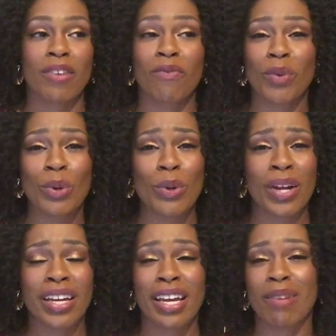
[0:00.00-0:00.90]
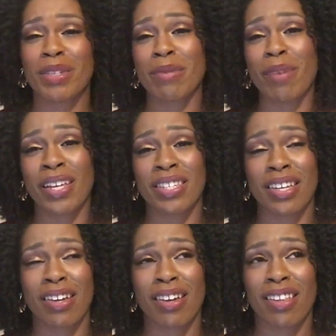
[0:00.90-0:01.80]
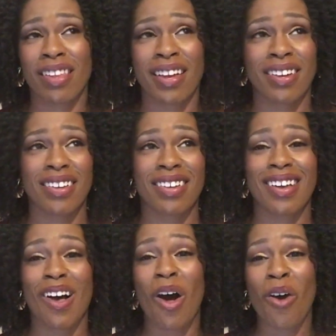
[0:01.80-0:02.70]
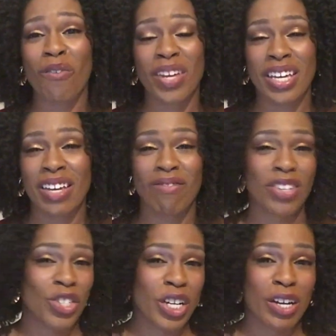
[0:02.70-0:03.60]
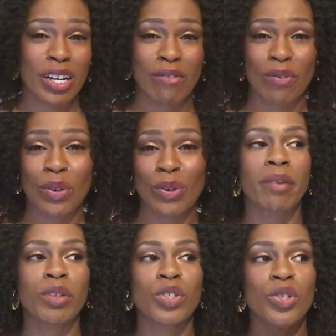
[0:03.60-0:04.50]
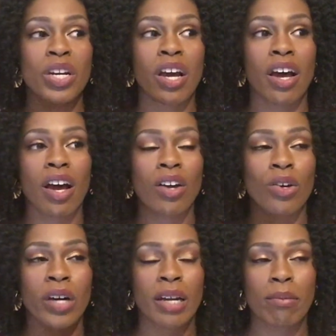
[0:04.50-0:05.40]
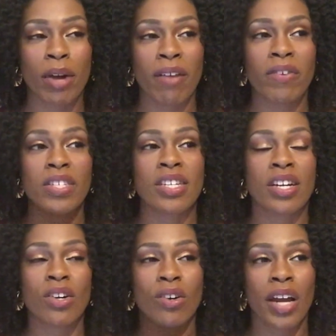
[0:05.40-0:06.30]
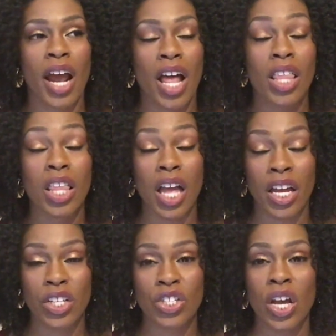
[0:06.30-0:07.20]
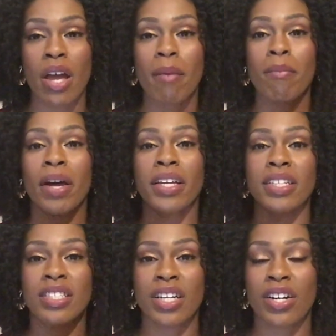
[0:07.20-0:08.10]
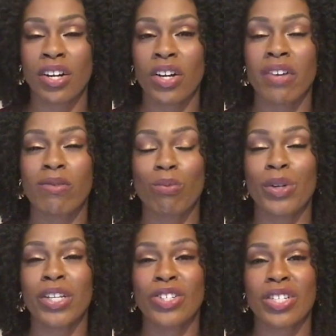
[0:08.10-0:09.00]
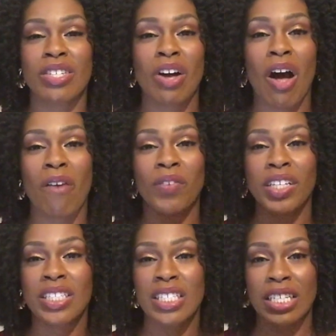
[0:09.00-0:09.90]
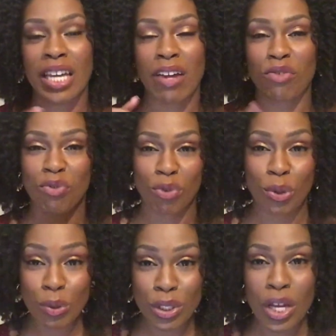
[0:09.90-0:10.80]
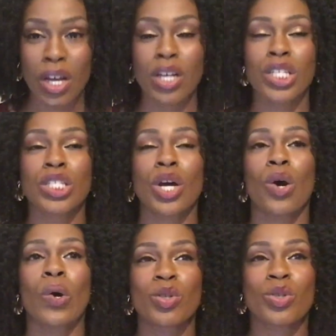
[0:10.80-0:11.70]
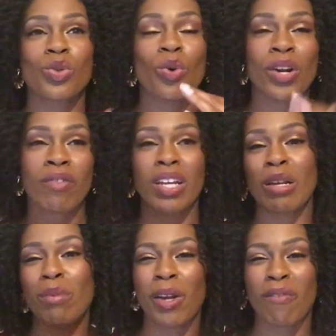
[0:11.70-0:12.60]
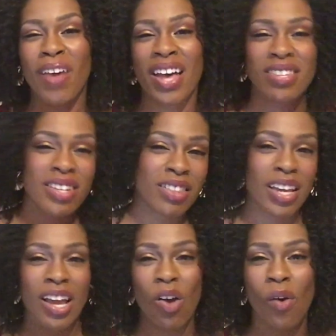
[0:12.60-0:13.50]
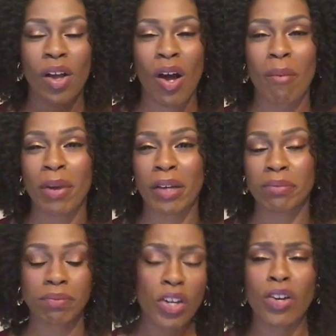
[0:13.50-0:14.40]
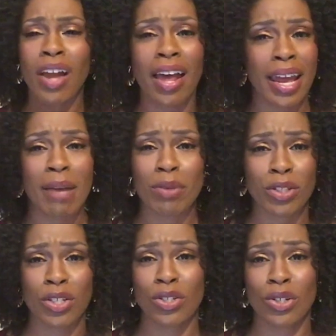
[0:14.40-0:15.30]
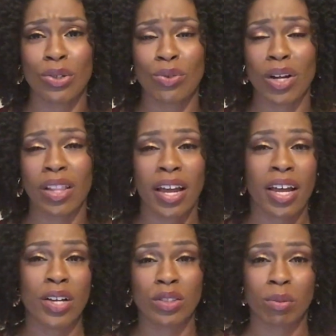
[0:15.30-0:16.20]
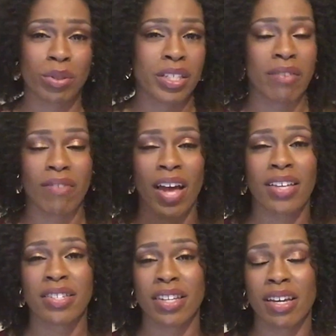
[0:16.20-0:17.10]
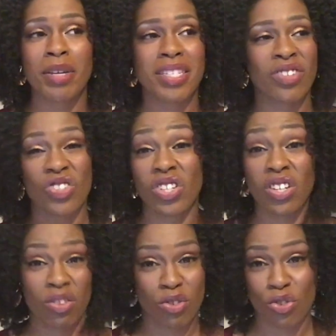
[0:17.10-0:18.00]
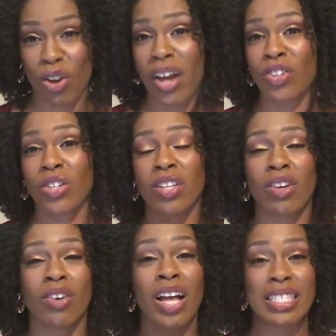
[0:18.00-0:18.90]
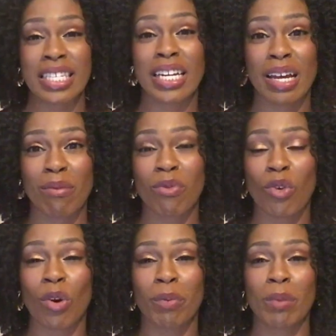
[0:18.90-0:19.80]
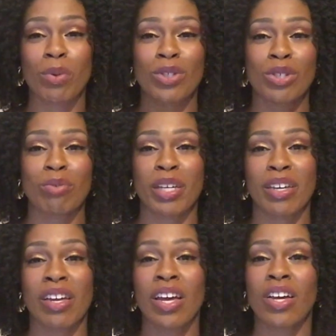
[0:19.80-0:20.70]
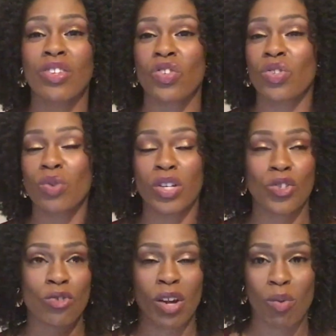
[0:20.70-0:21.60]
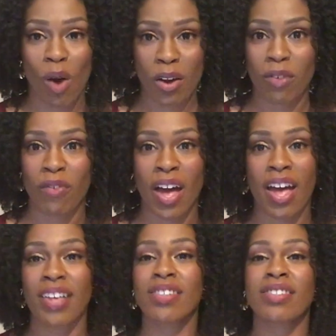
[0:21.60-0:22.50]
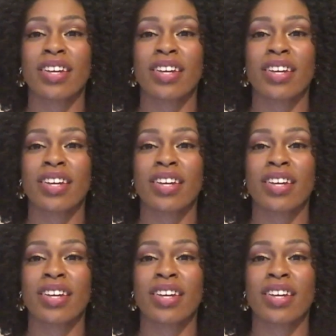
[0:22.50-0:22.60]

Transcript: The food, again, was amazing. Like, all vegan, vegetarian food. You do get a great breakfast and a great lunch, but dinner is really just coffee, tea, and fruit. So sort of an intermittent fasting thing going on, but you're not able to do like 100% fasting because that's just another distraction, and they're not set up for people to be just doing straight water fasts.